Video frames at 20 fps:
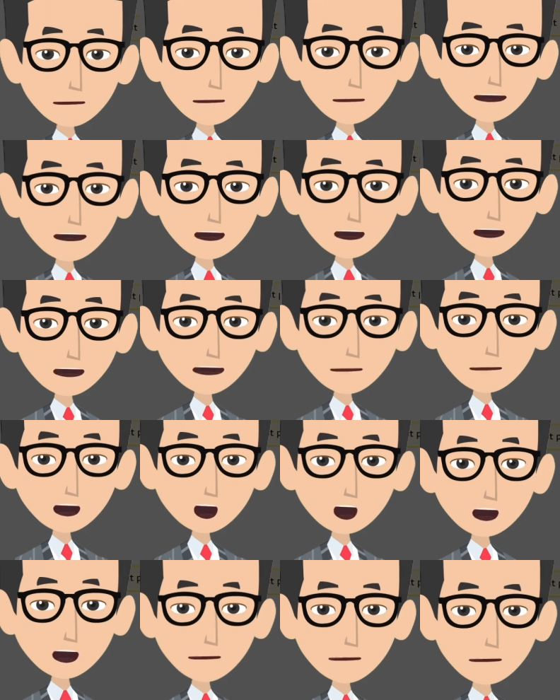in
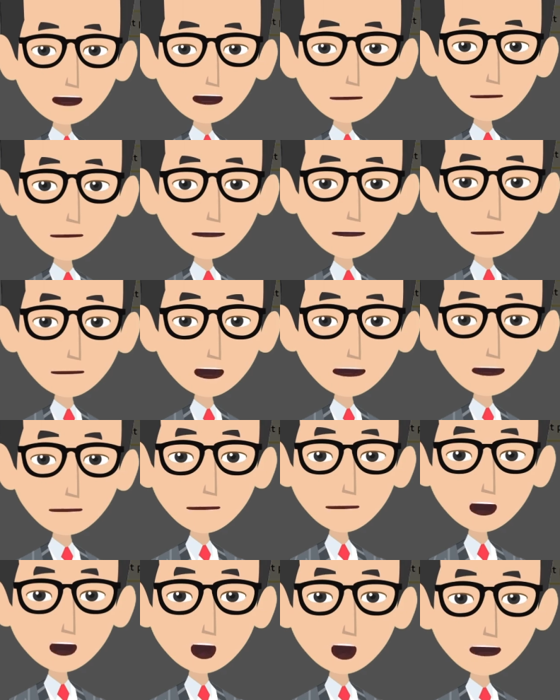response to approved
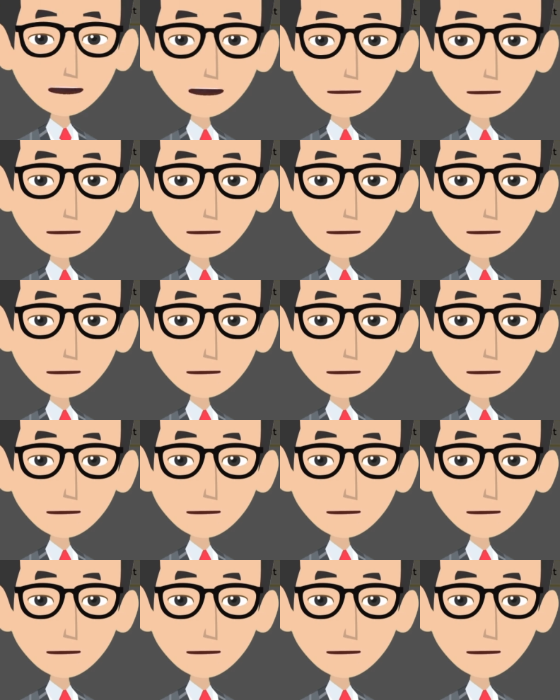changes